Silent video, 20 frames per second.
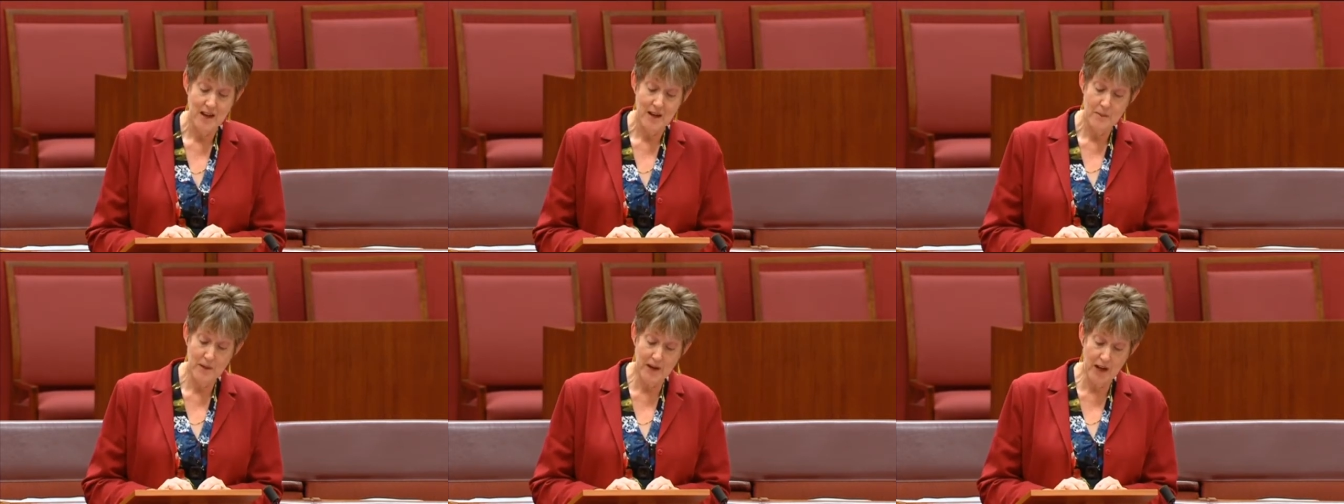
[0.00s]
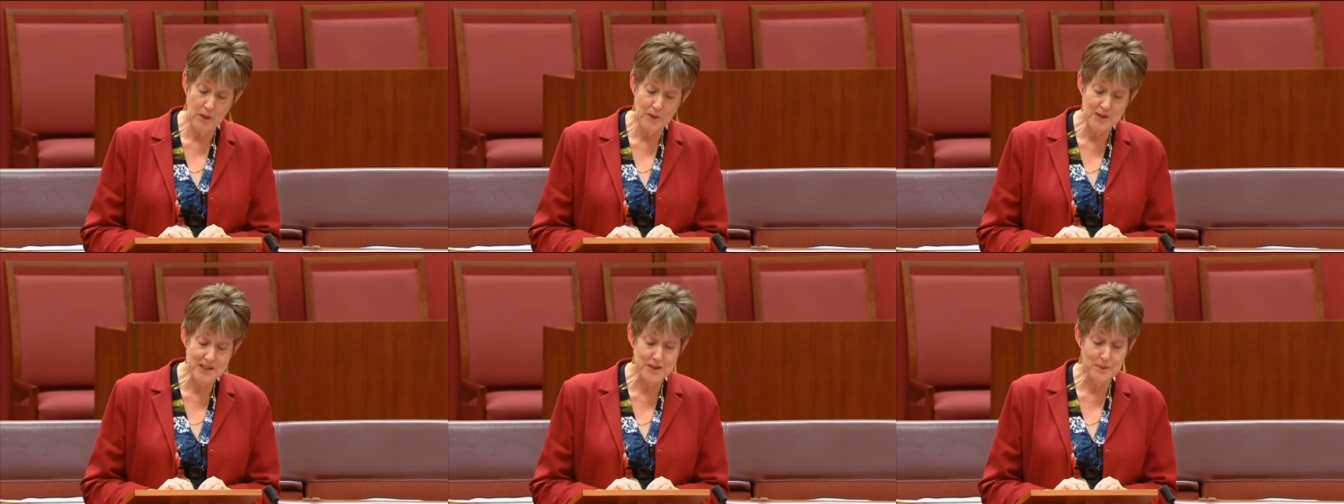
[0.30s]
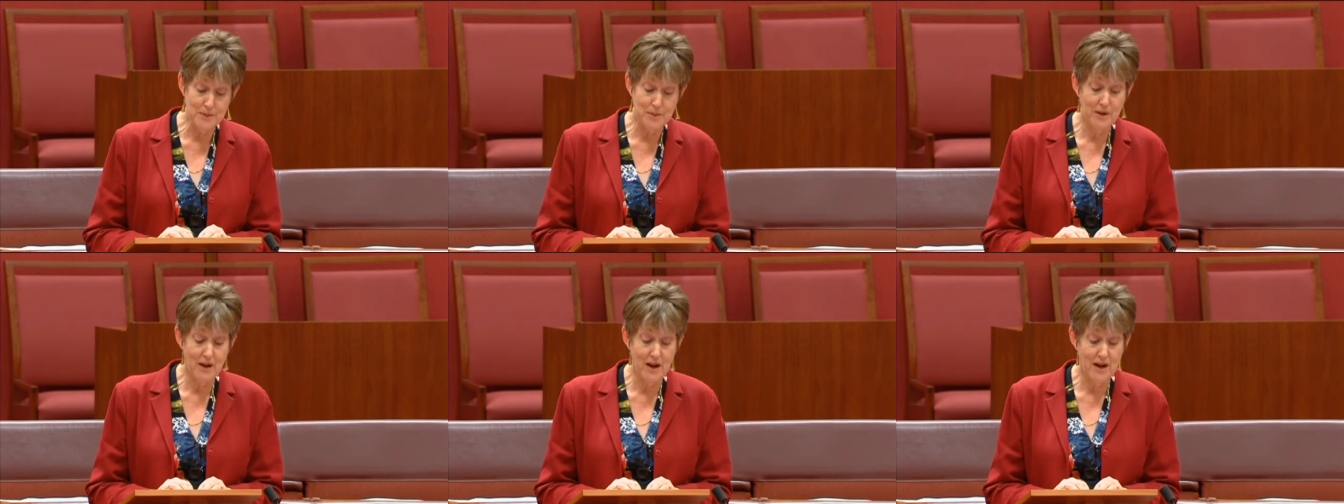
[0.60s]
but I was
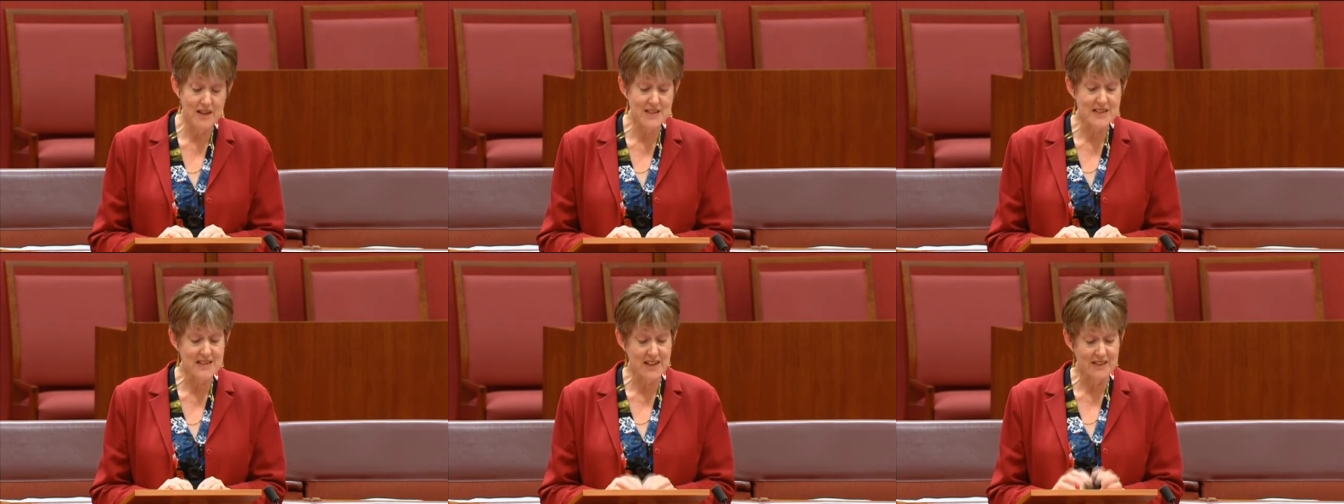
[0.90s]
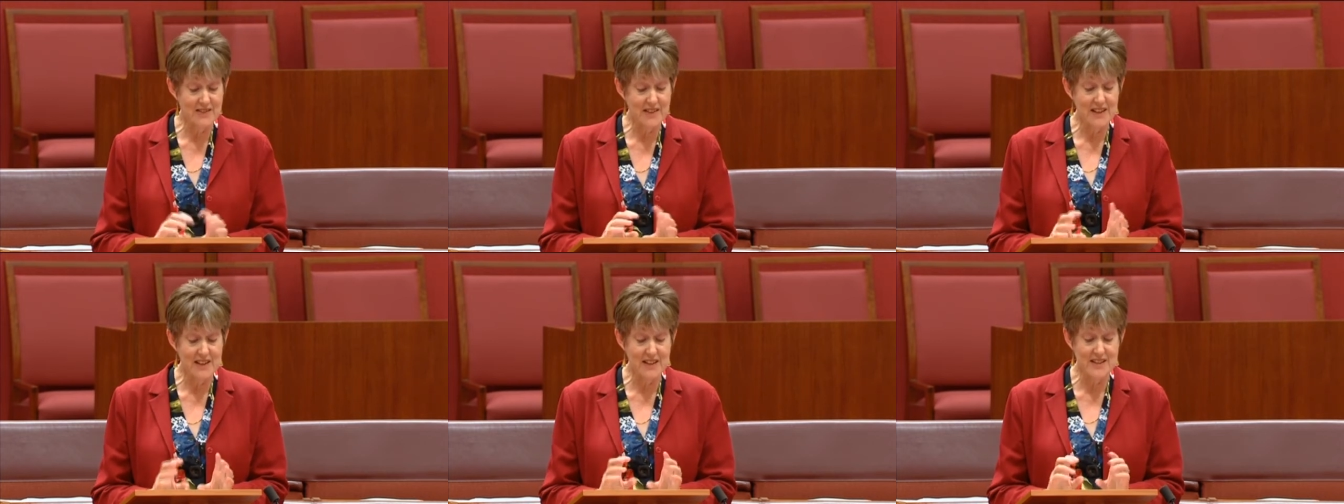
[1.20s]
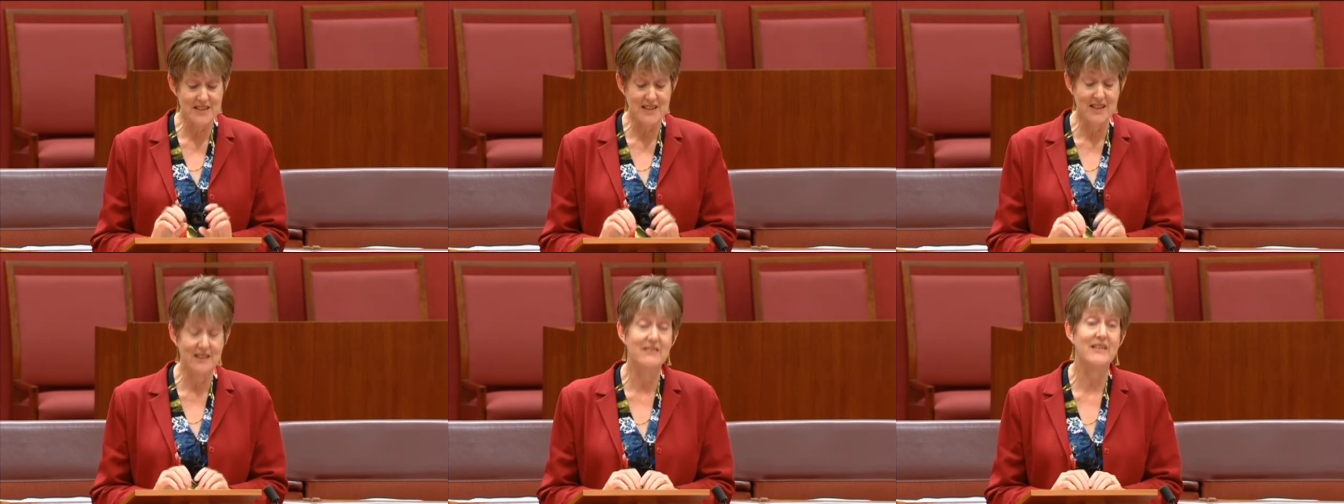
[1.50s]
surprised and then
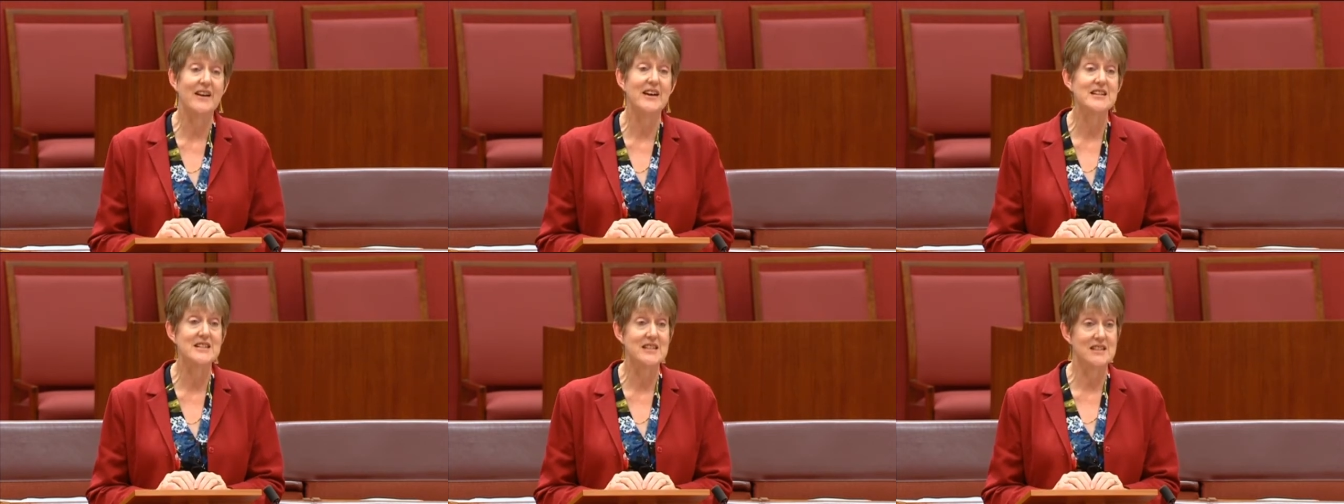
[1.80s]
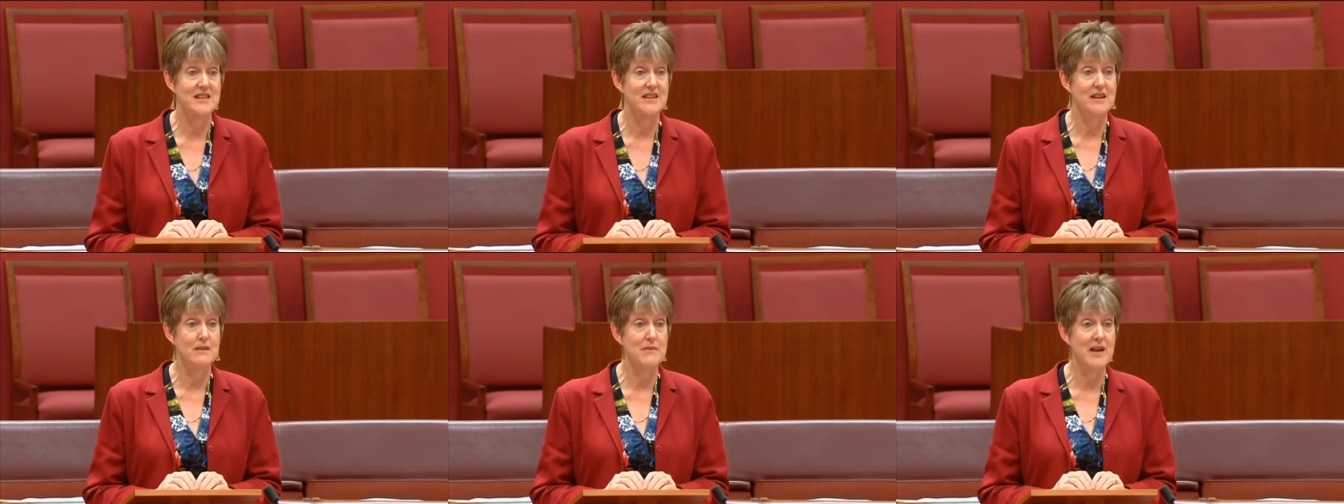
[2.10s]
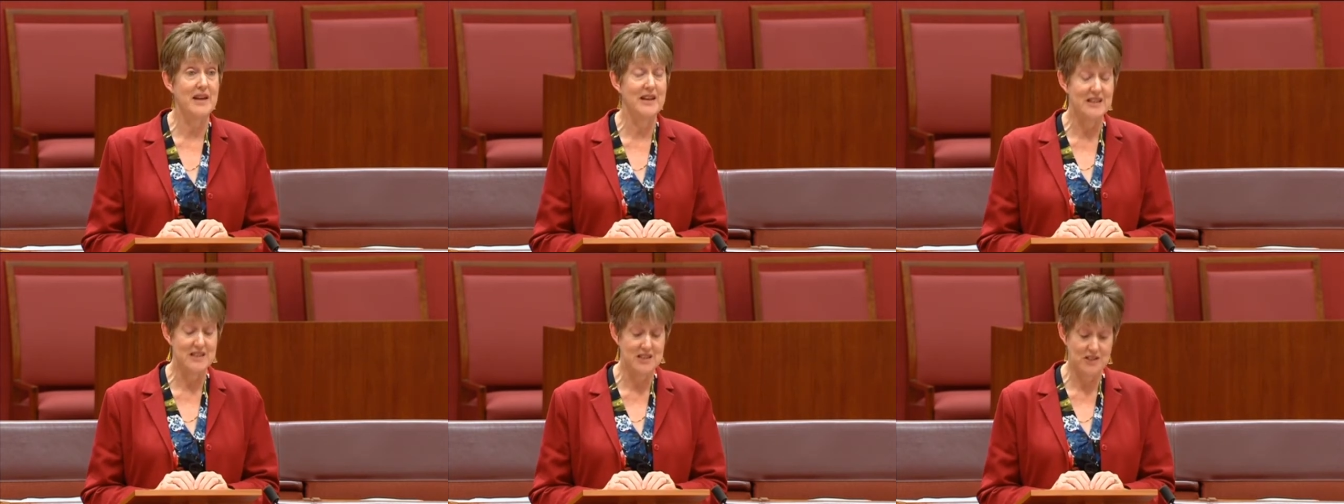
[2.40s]
exhilarated that I
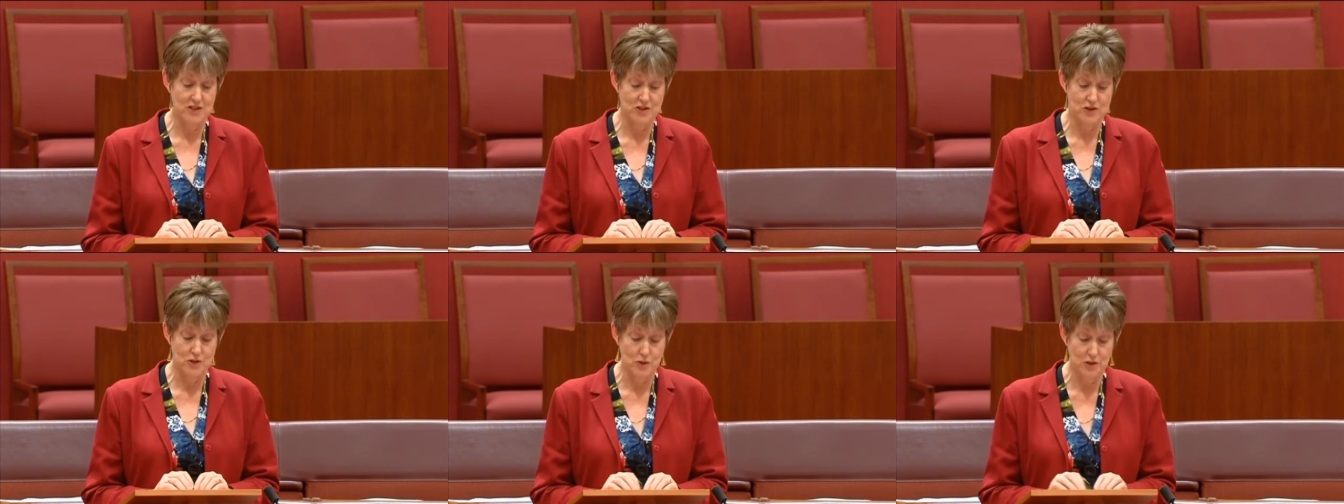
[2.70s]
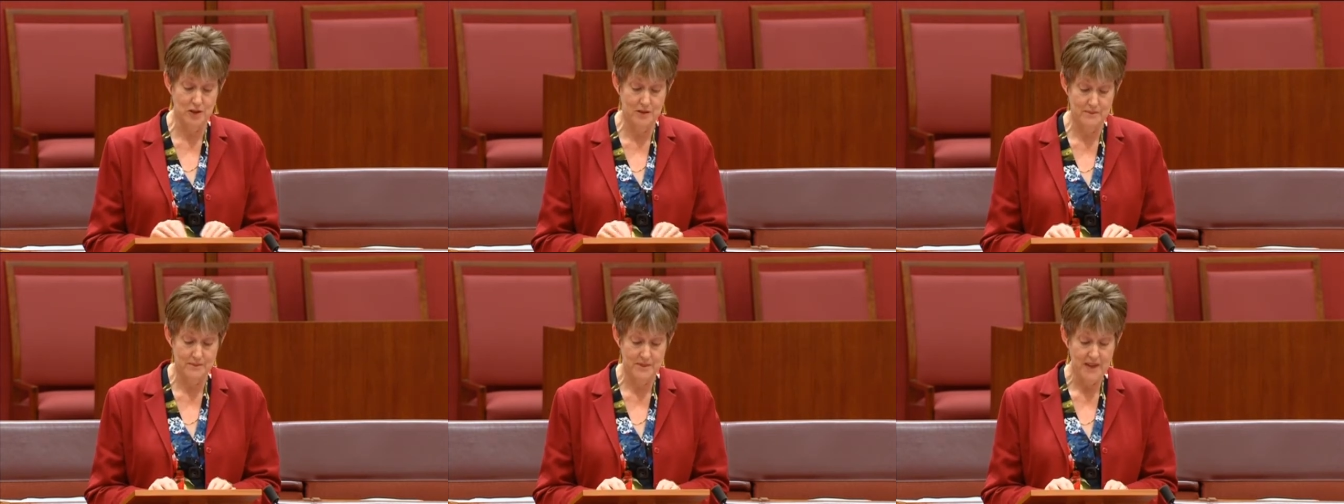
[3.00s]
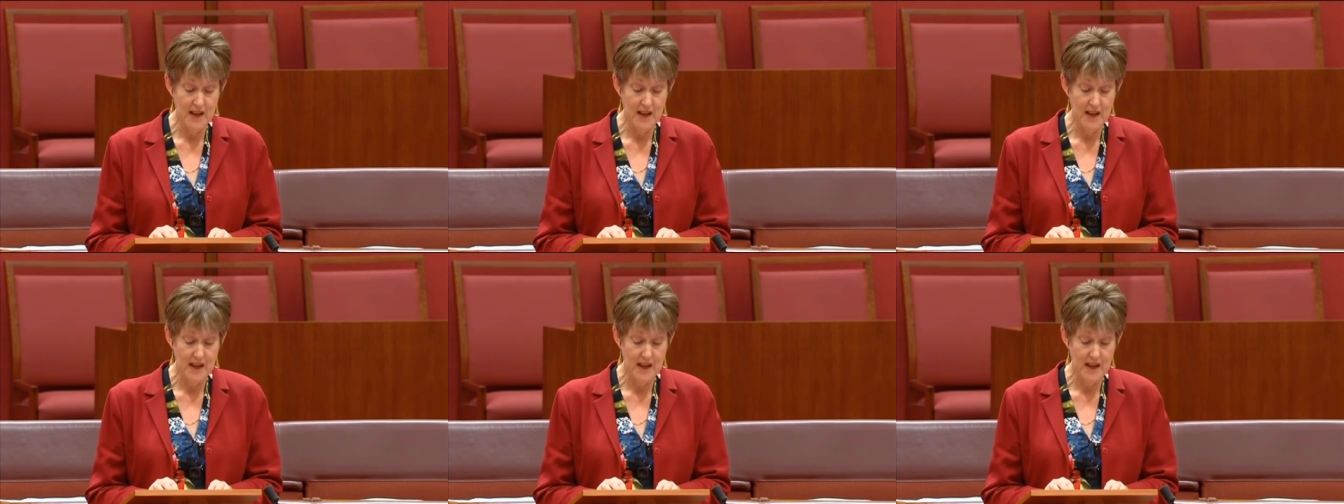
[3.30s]
managed to do it.